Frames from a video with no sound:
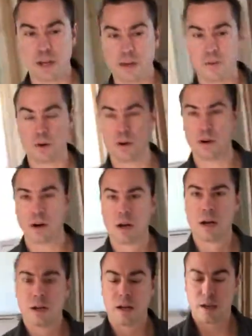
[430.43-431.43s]
We were
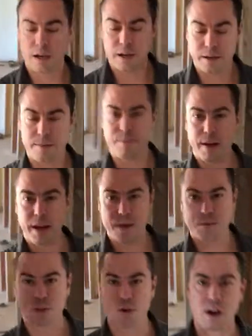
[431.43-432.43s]

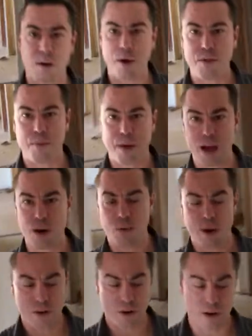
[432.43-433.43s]
hamstrung by the bad
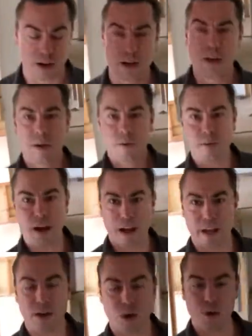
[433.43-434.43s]
weather and
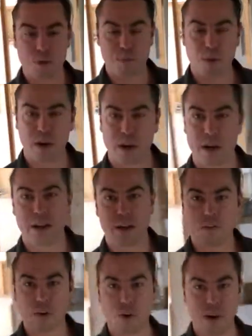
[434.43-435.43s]
by Brook
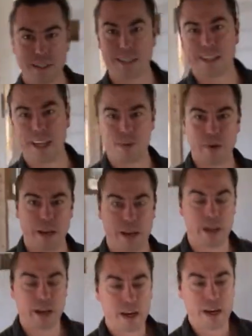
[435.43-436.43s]
requesting that
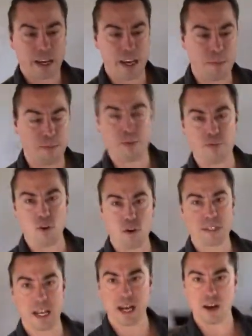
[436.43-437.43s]
we keep the
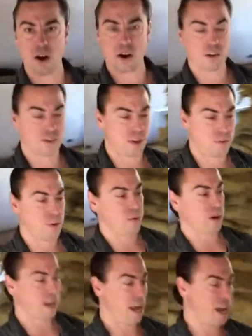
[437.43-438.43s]
forms on longer than we
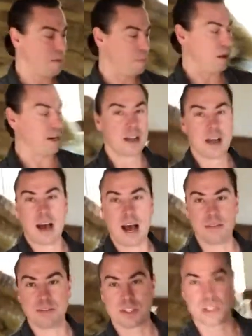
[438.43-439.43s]
would like, but
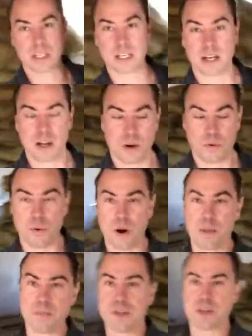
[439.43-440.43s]
obviously we
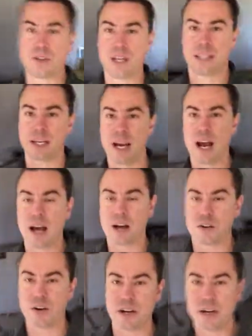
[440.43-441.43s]
want to be sure that the
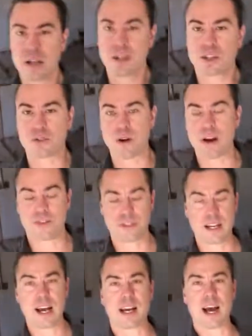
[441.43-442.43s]
concrete strength
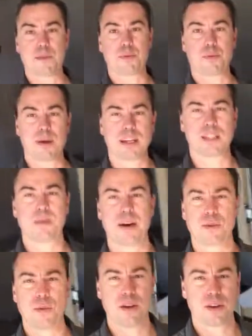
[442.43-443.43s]
is not compromised by
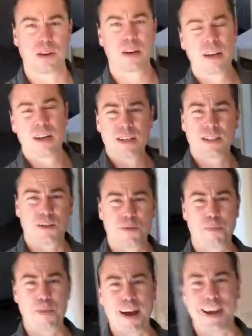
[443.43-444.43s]
the weather. So
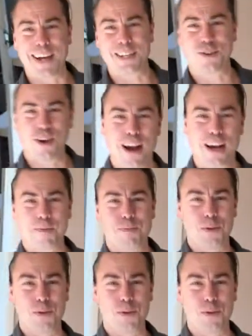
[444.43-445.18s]
we're back on track.